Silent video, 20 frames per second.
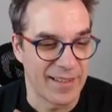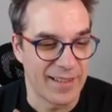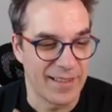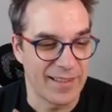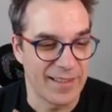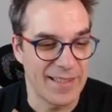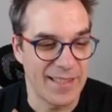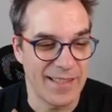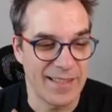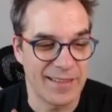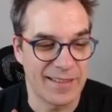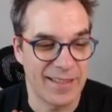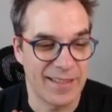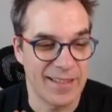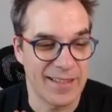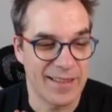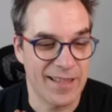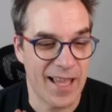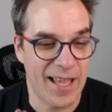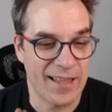in the
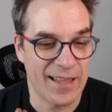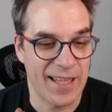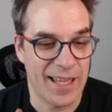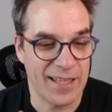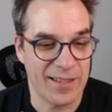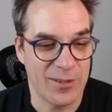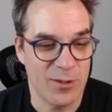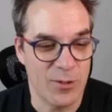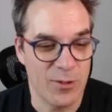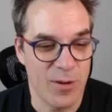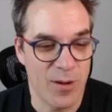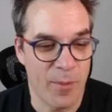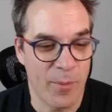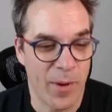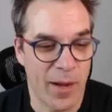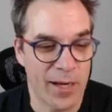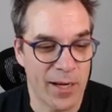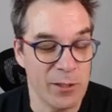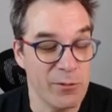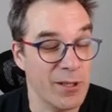like that get you a
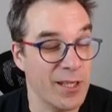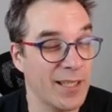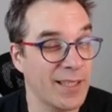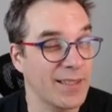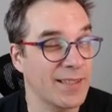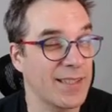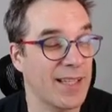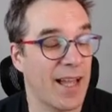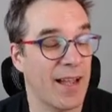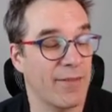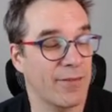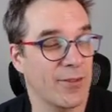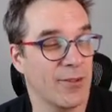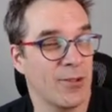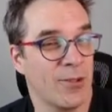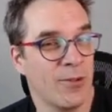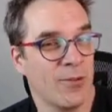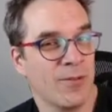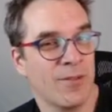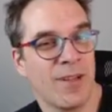migraine in the
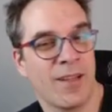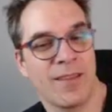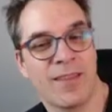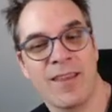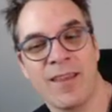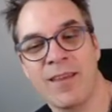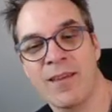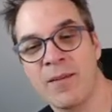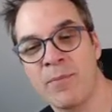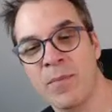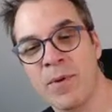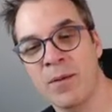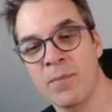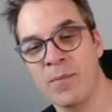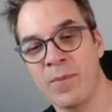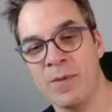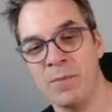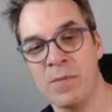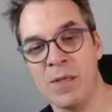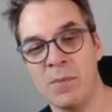afternoon? I think
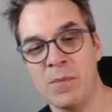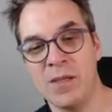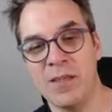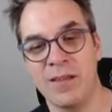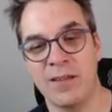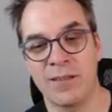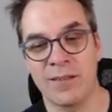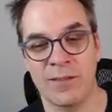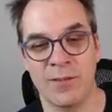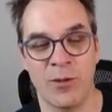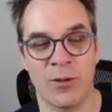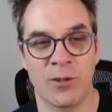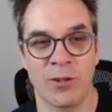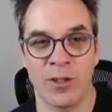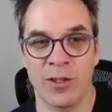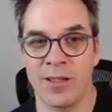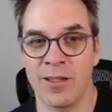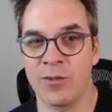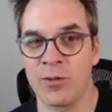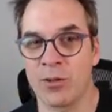maybe, you know, you're
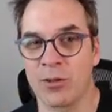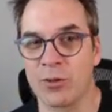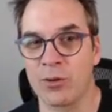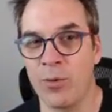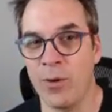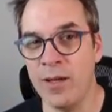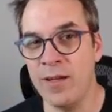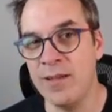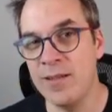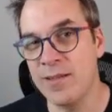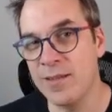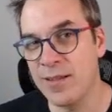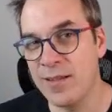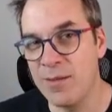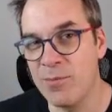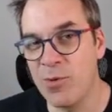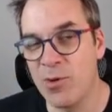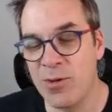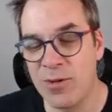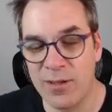not in your 20s
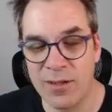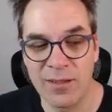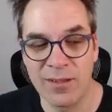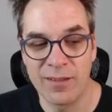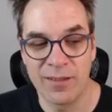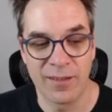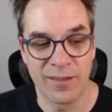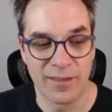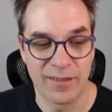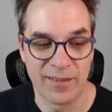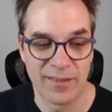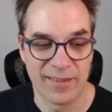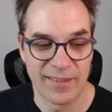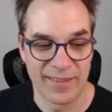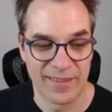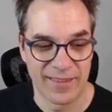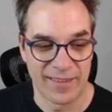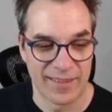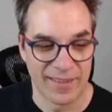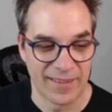anymore.
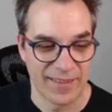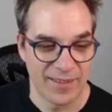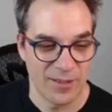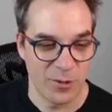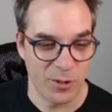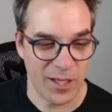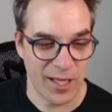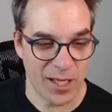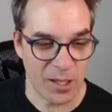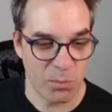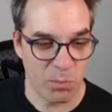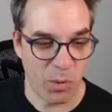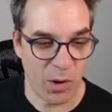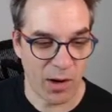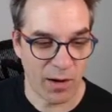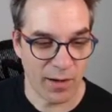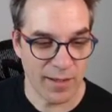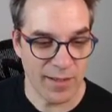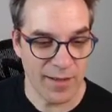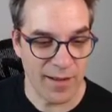You cannot
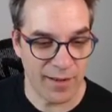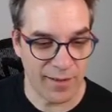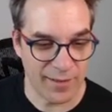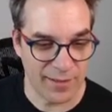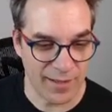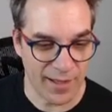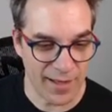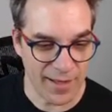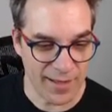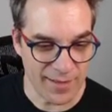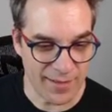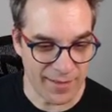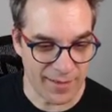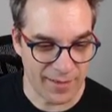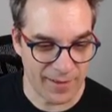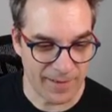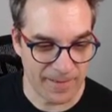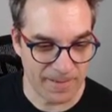party all night.